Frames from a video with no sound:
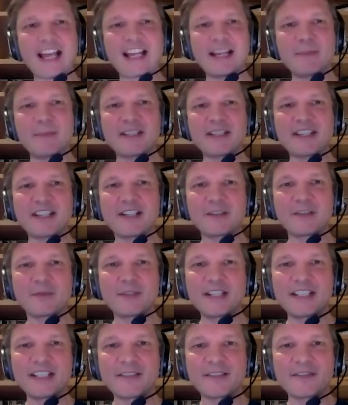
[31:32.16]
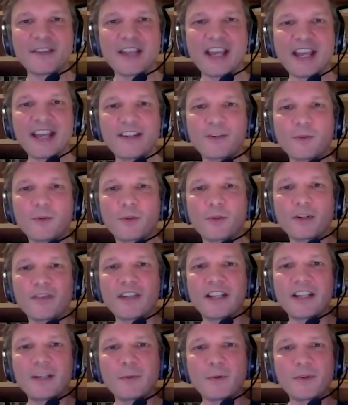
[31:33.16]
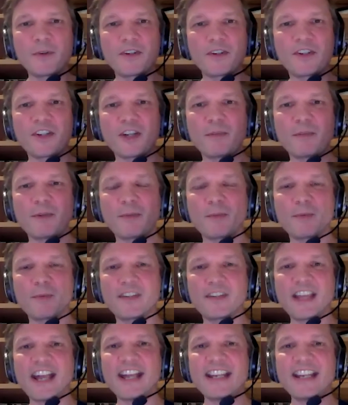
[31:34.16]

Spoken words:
any particular reason for that, or if anyone can come up with